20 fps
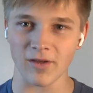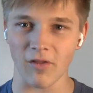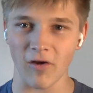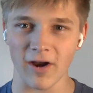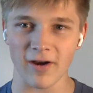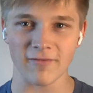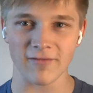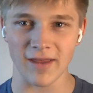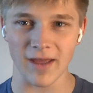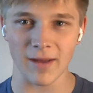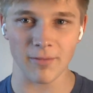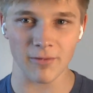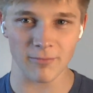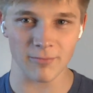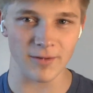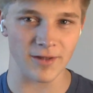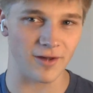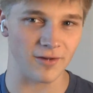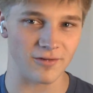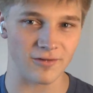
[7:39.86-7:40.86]
a lot of depth
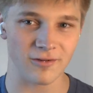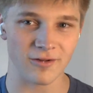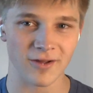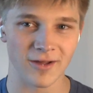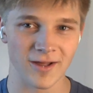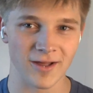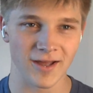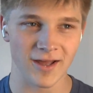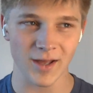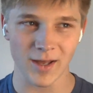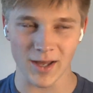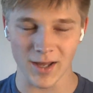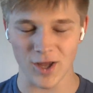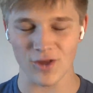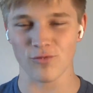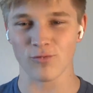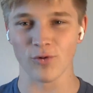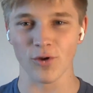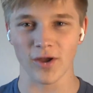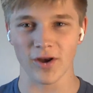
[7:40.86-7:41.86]
because
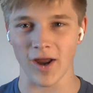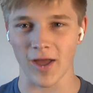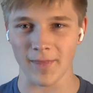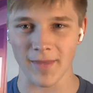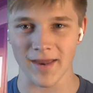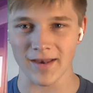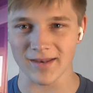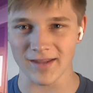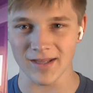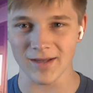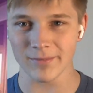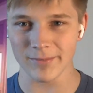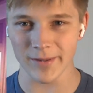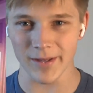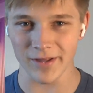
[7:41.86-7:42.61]
it's really not that deep.